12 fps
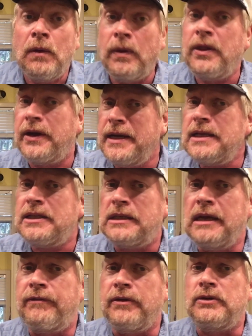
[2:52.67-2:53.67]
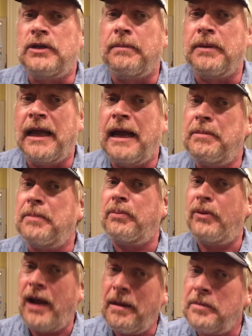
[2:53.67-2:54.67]
Well, there is seafood jambalaya, but
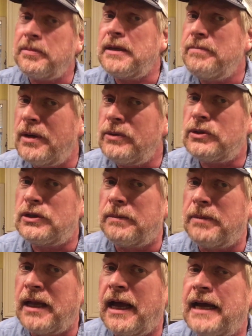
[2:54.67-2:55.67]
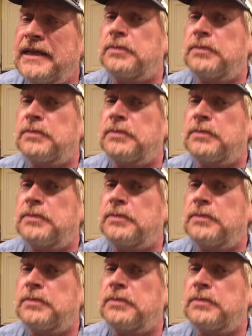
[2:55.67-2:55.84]
probably most jambalaya